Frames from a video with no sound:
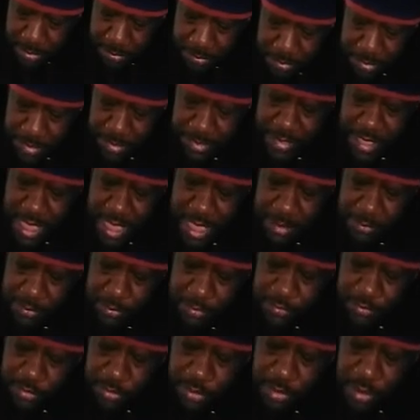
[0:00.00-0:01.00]
But that
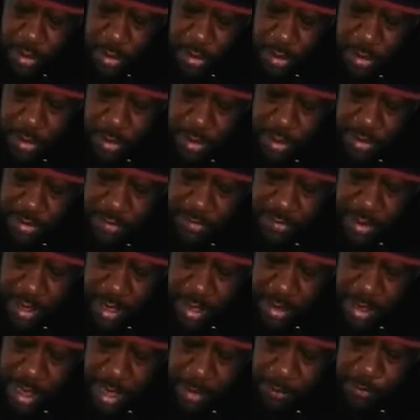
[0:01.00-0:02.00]
was long,
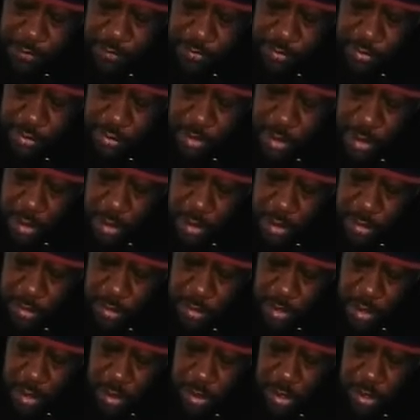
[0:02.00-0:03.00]

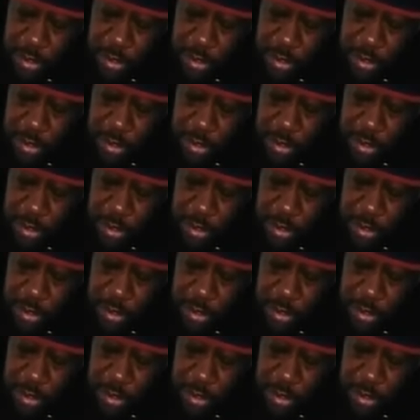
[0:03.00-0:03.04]
long